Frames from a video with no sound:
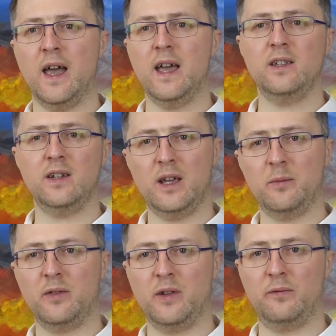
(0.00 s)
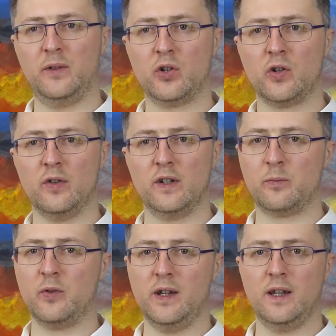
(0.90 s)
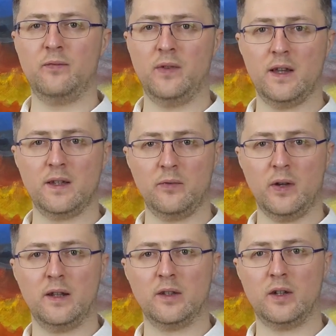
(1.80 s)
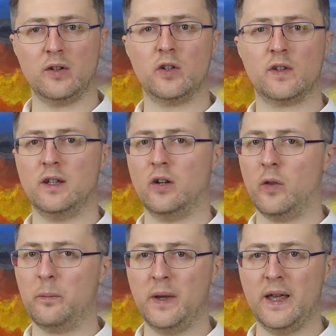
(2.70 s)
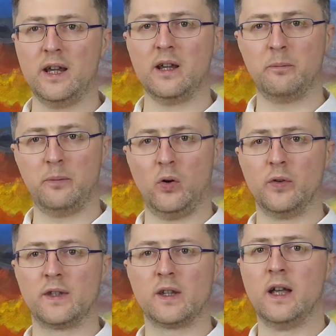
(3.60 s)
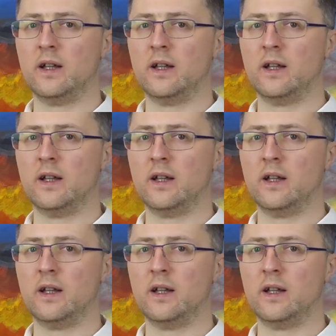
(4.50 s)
Anti-MEV feature is pretty invasive and touches on many components.